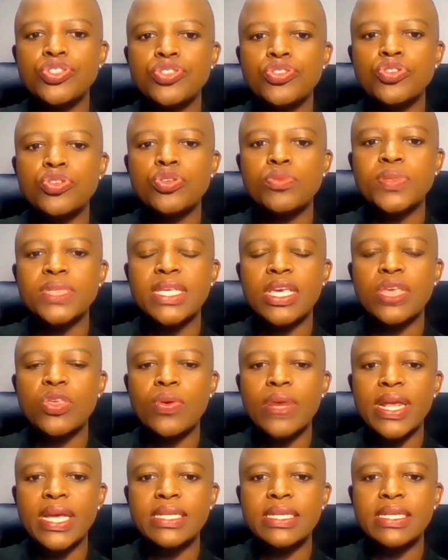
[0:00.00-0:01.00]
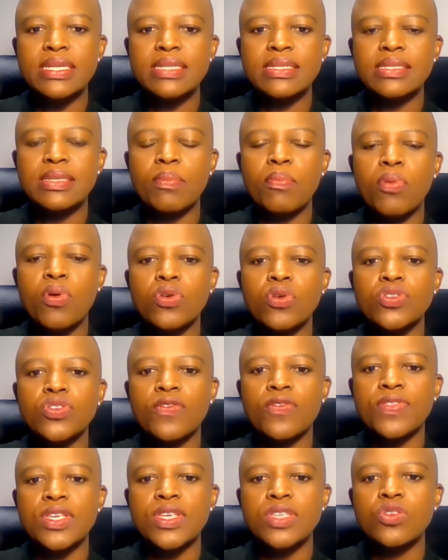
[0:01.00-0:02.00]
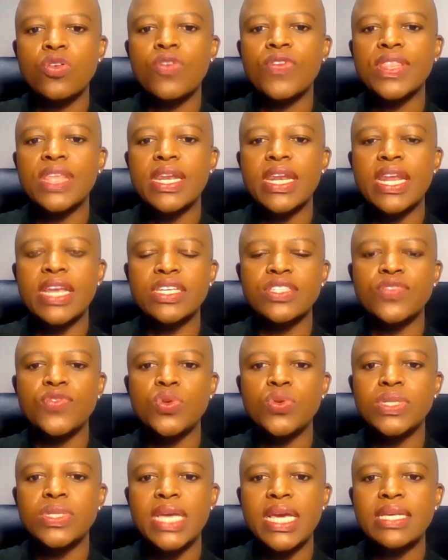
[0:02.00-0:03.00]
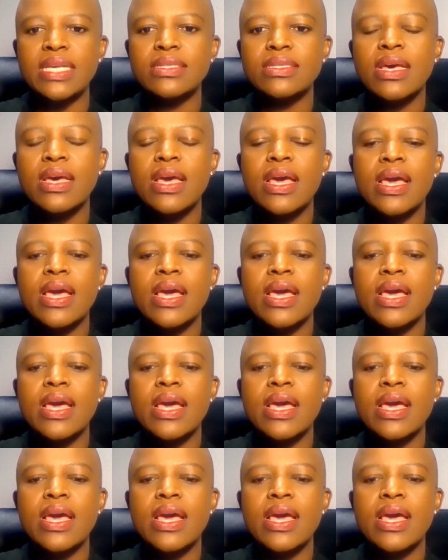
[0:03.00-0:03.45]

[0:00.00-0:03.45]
due to be circulated in support of this over the next few days